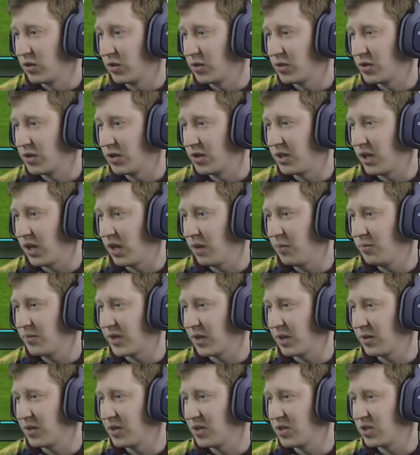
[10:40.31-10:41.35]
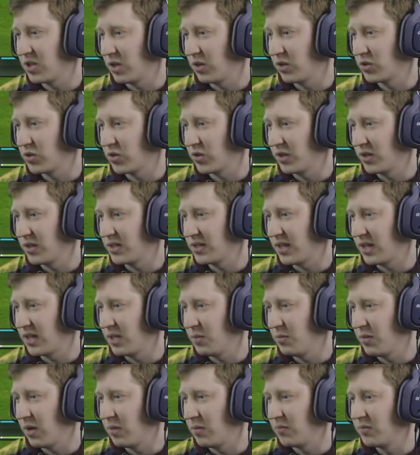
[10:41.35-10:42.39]
Cross could come. Darius Charles trying to
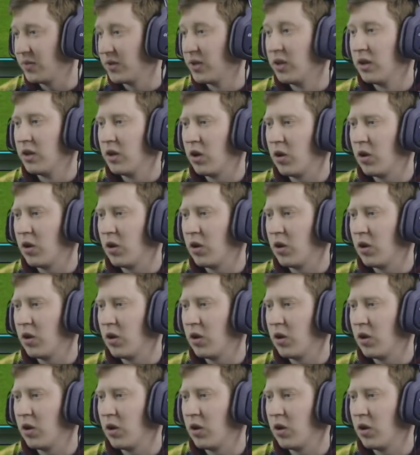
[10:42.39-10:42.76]
stand him up.